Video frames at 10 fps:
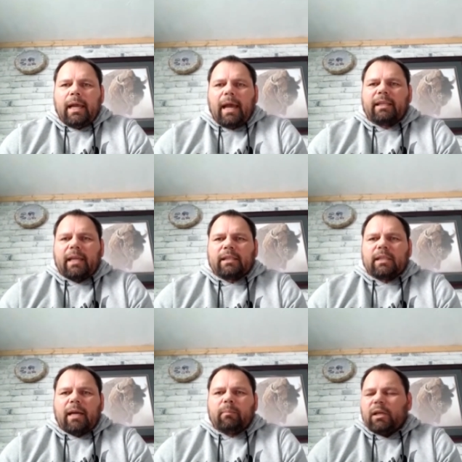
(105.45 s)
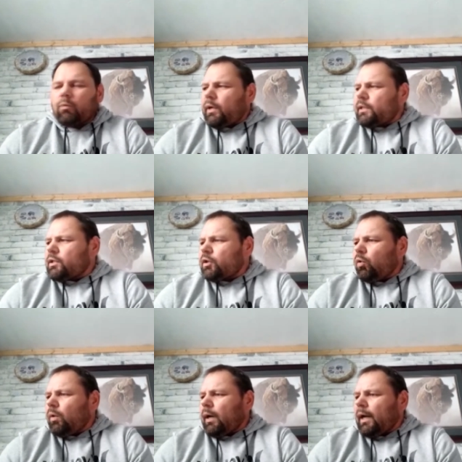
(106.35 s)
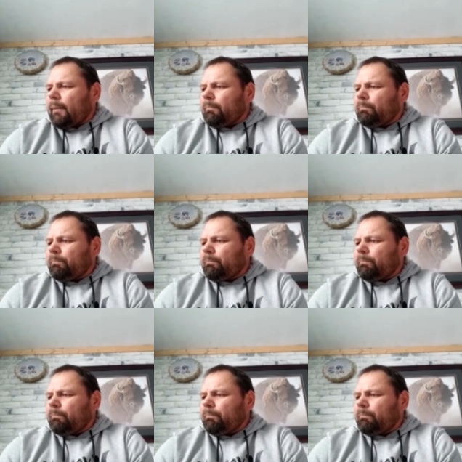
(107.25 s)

At that time, there was no um,